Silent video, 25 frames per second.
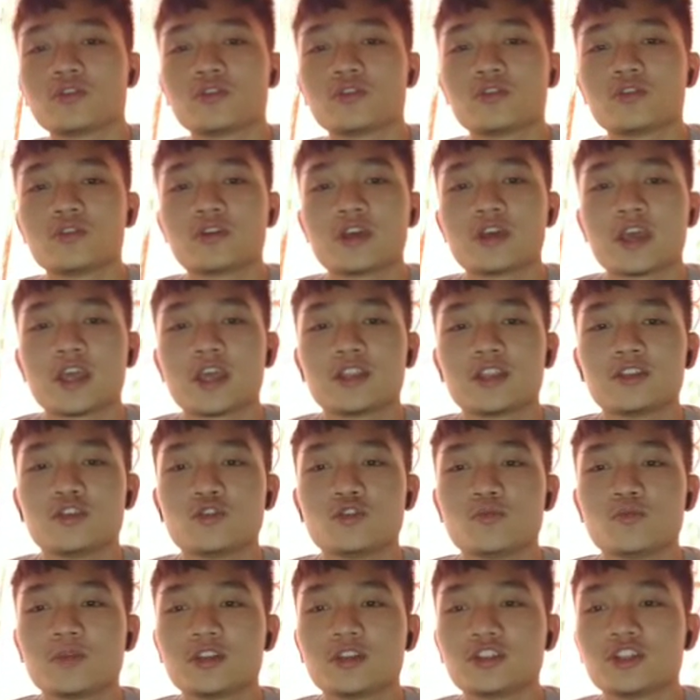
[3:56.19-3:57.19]
and
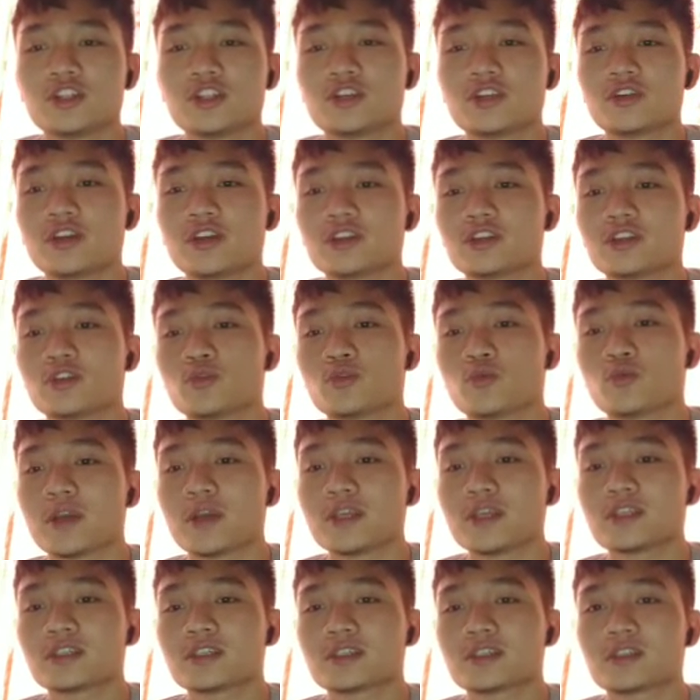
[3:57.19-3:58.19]
human-generated
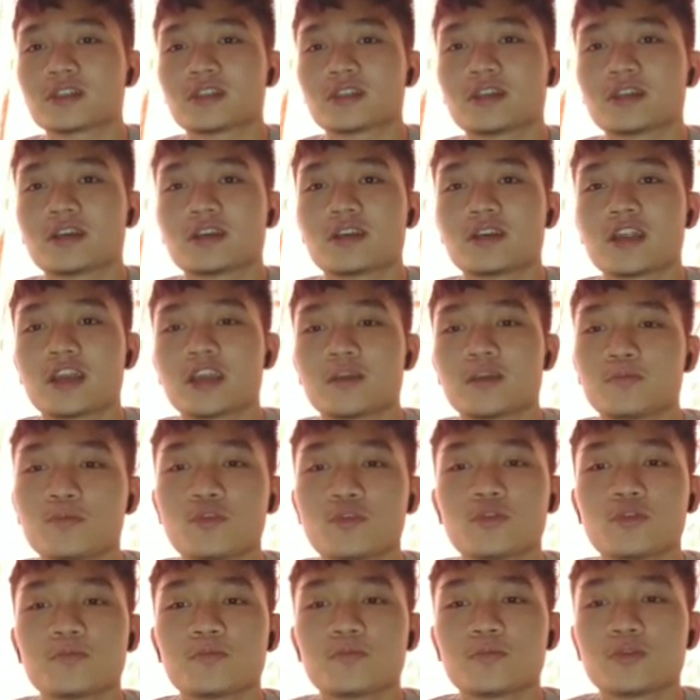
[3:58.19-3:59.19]
waste like
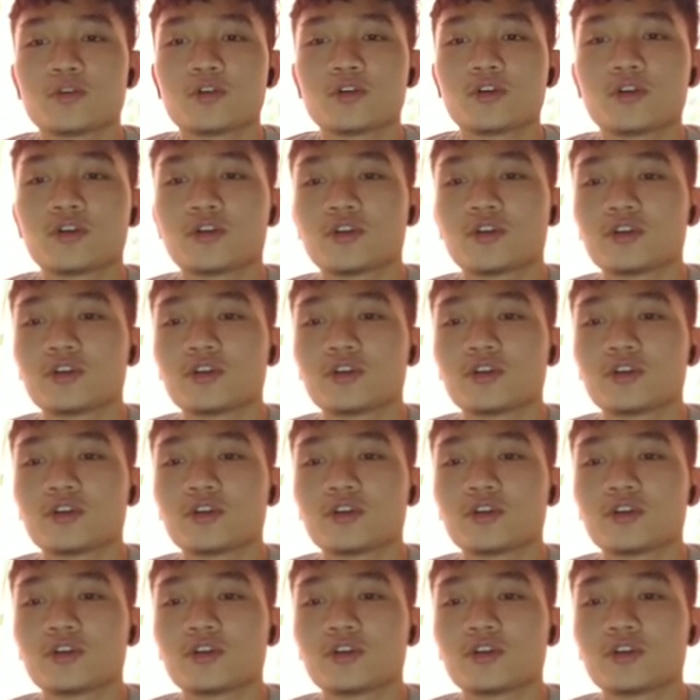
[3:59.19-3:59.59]
poop or